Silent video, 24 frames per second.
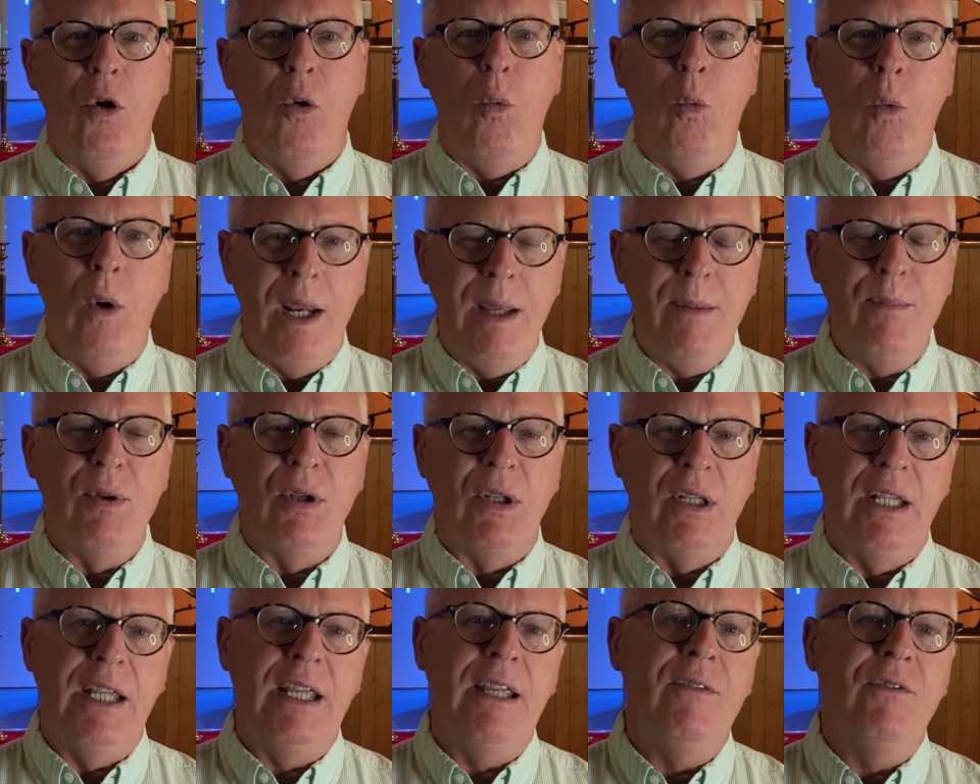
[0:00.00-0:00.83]
We
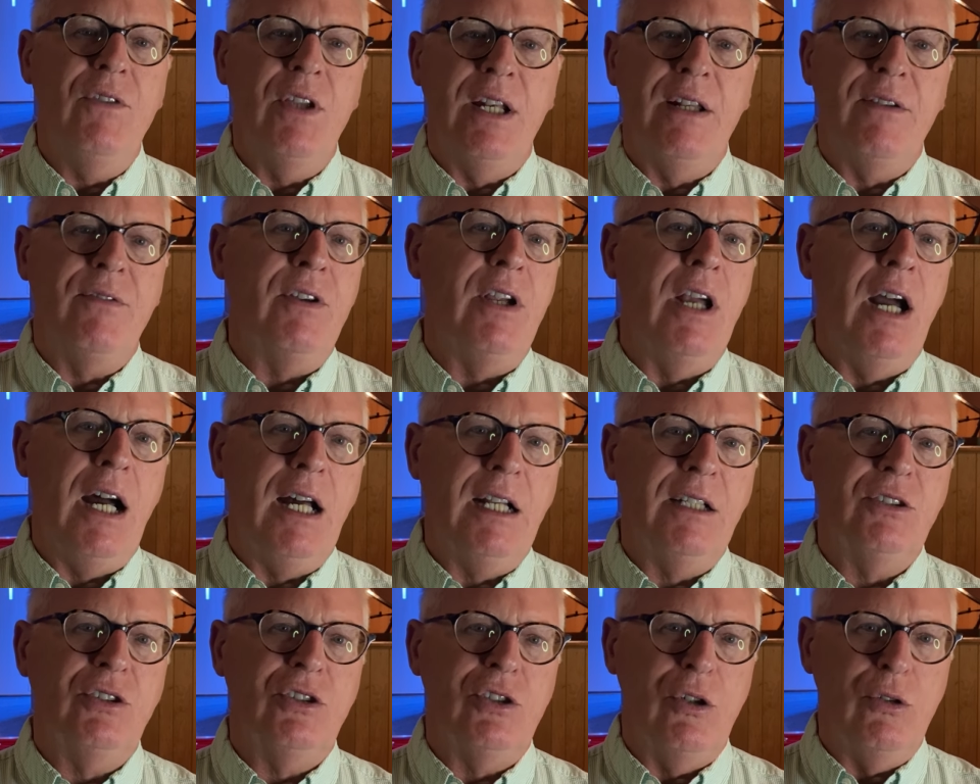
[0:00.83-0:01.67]
believe that if
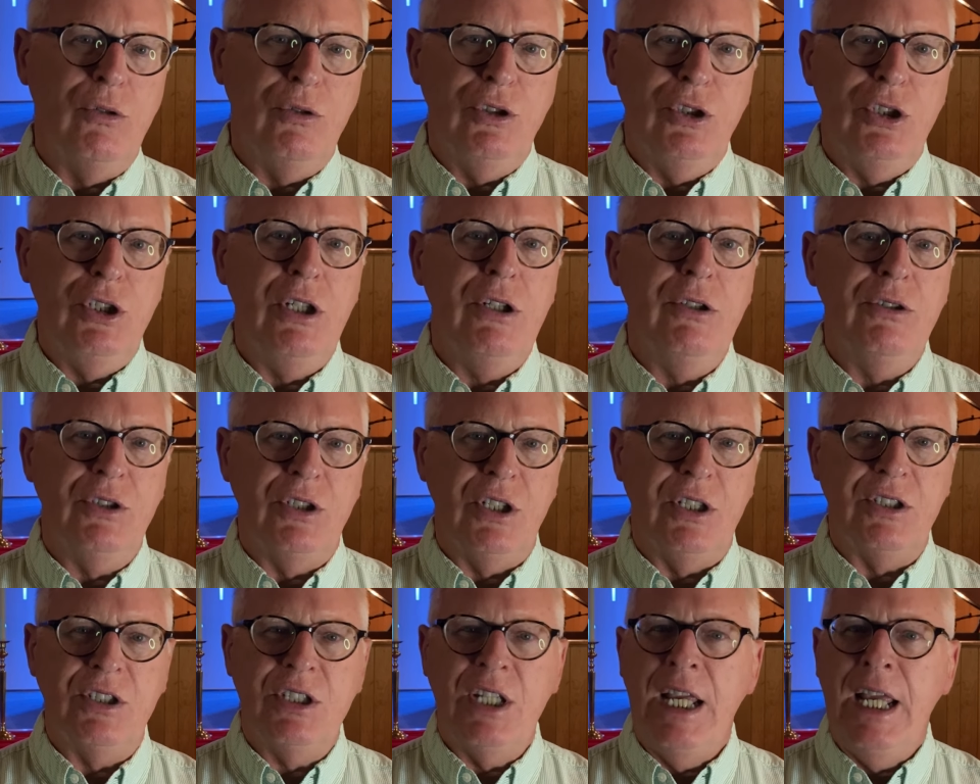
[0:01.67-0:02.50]
God so
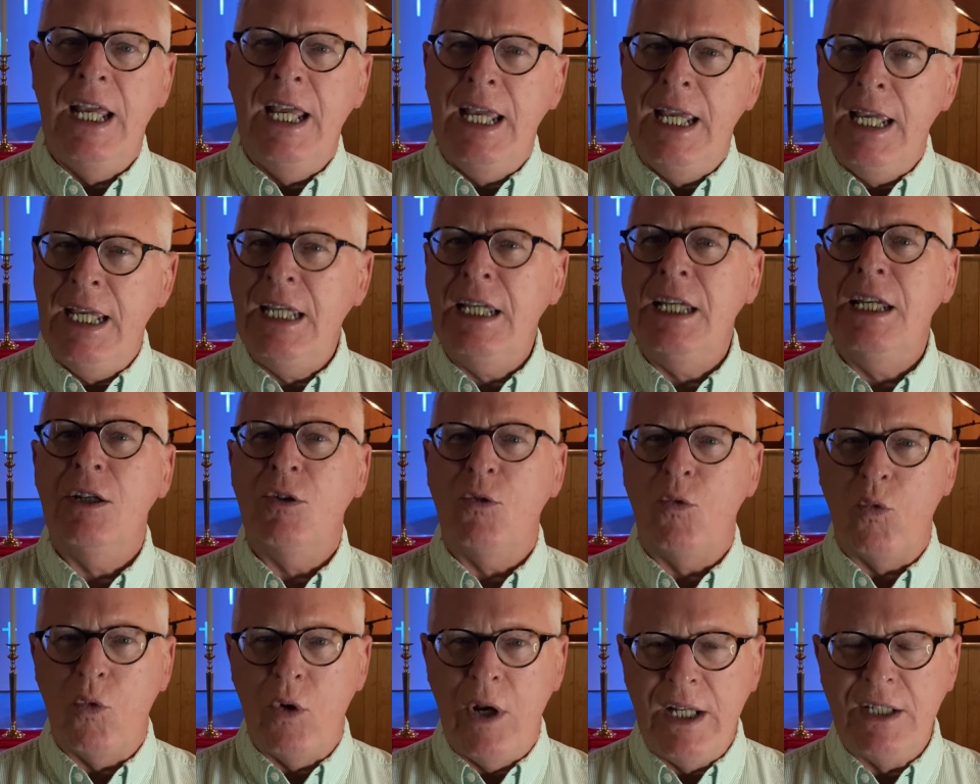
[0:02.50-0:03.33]
chooses, He
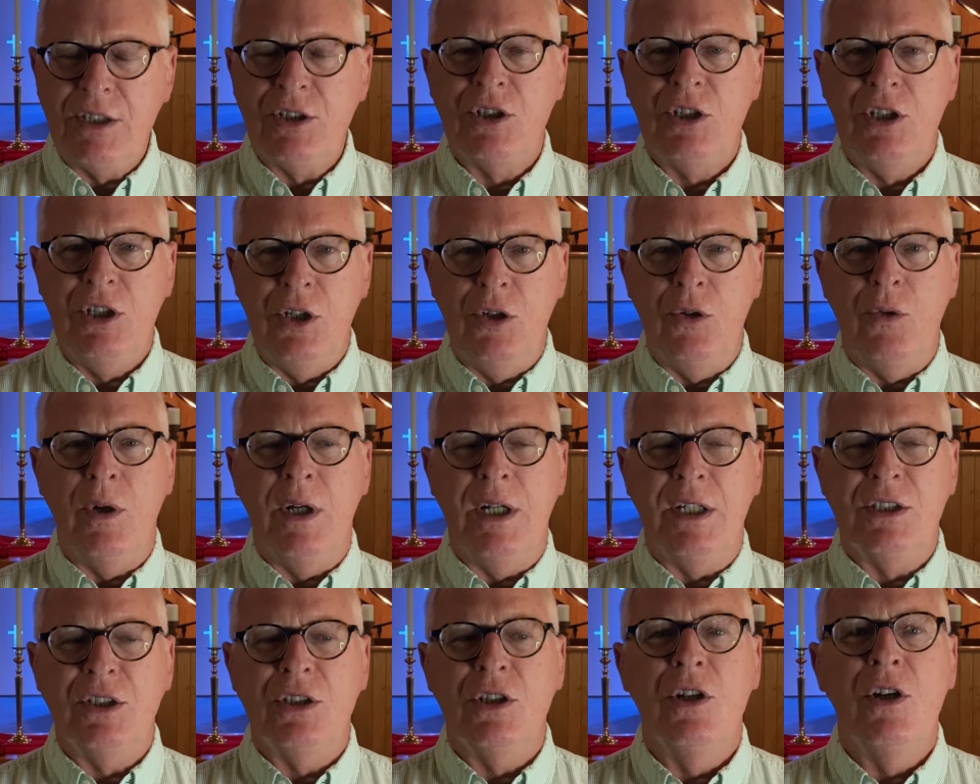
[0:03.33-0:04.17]
can rescue
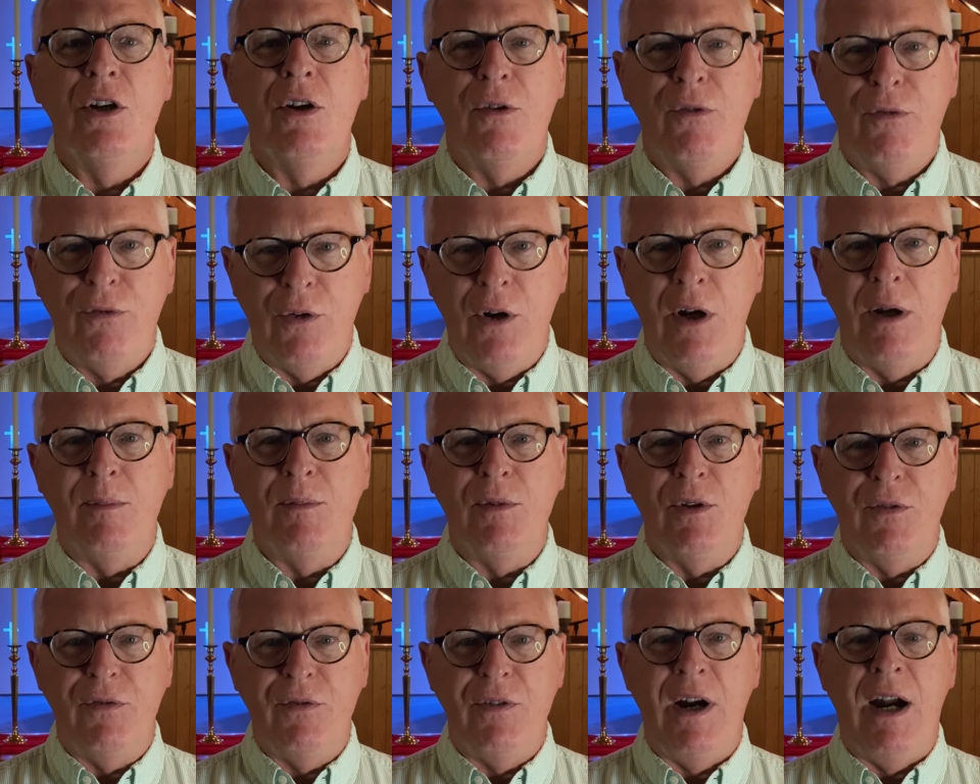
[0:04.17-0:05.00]
us from
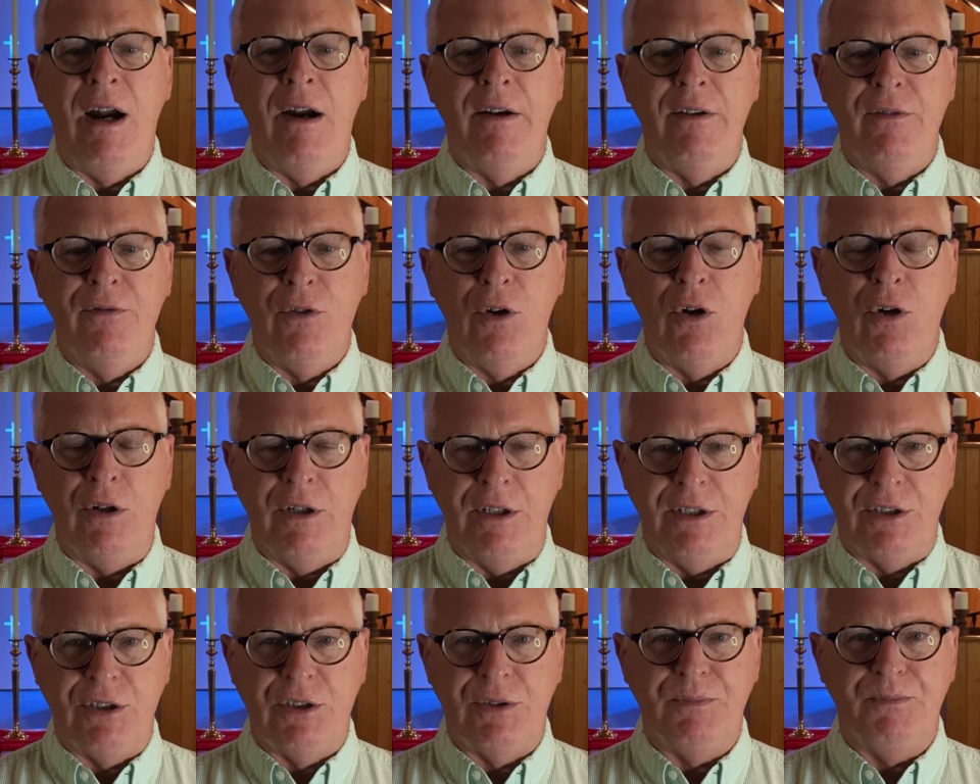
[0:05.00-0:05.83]
the fiery
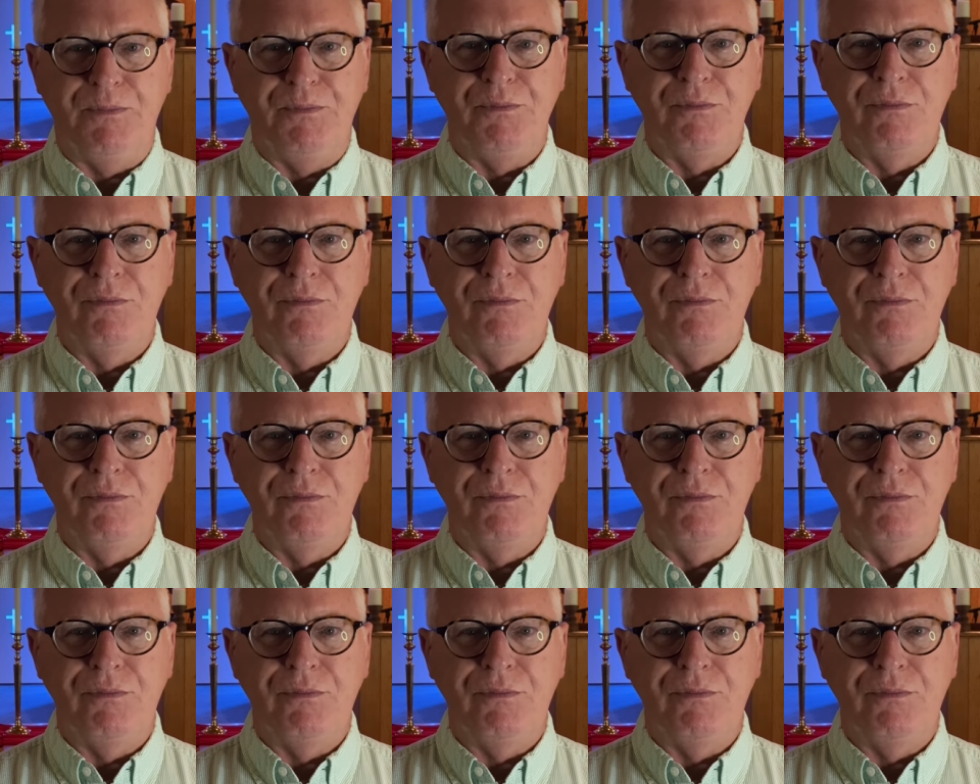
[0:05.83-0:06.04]
furnace."